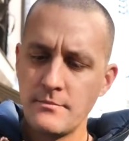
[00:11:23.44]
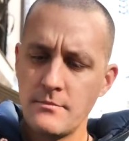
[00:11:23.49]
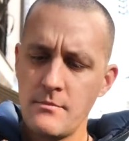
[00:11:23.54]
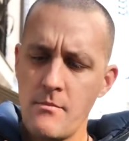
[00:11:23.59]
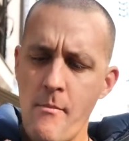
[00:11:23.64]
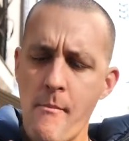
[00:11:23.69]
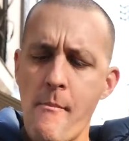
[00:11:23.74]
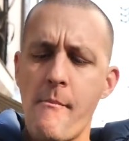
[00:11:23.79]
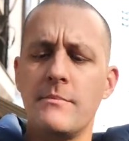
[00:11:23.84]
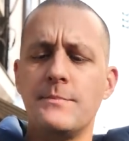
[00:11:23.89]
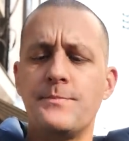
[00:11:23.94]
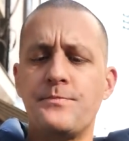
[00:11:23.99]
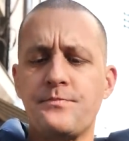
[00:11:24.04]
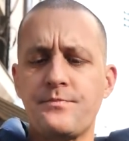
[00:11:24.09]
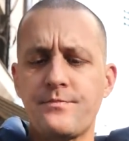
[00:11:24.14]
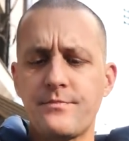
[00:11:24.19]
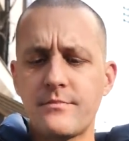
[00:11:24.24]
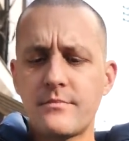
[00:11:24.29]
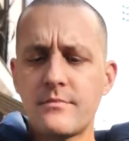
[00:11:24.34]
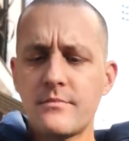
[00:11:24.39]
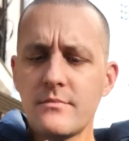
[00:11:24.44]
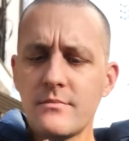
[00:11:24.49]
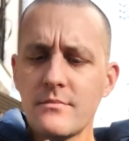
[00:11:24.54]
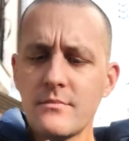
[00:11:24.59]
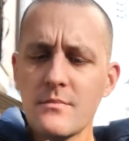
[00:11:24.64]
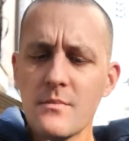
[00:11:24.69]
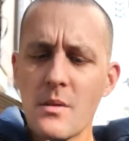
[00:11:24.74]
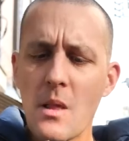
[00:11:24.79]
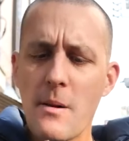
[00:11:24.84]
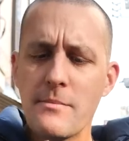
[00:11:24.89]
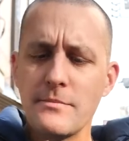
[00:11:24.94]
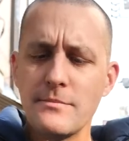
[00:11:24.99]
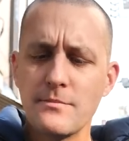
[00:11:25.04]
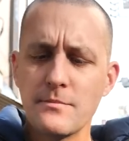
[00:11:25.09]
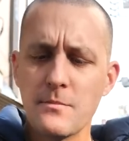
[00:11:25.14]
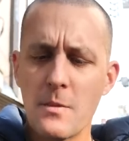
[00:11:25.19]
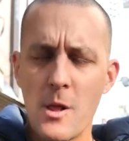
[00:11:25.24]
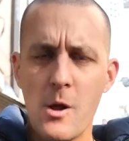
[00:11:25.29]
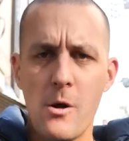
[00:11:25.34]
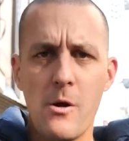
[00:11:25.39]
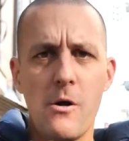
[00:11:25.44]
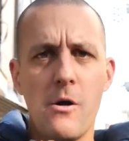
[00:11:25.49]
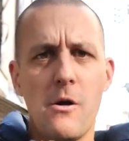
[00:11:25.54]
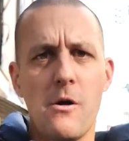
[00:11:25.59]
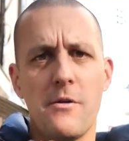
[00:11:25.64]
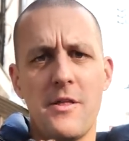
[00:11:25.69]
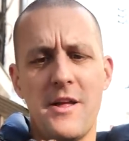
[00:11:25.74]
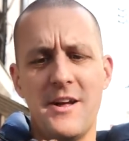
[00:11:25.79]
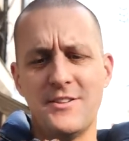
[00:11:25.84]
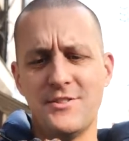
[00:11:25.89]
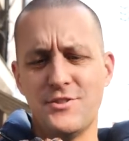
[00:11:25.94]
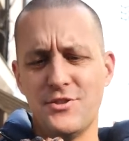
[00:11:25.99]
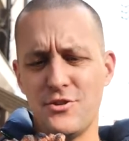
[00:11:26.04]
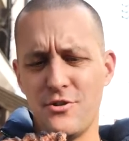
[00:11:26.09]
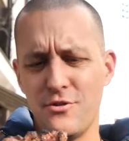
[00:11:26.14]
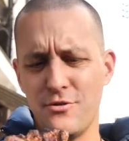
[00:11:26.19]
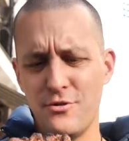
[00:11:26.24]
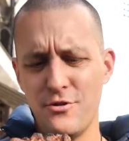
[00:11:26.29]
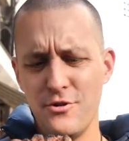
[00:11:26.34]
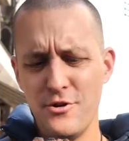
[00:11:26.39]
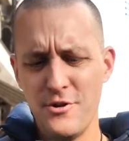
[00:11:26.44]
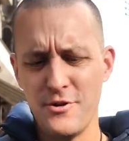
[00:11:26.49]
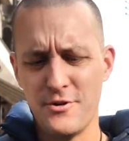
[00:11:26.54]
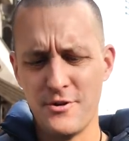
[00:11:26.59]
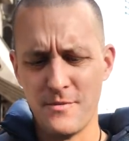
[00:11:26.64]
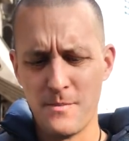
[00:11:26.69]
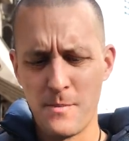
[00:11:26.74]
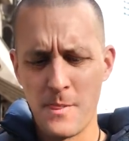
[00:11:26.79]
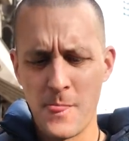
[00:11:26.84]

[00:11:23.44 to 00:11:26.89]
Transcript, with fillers: Mmm. Oh, that's so good.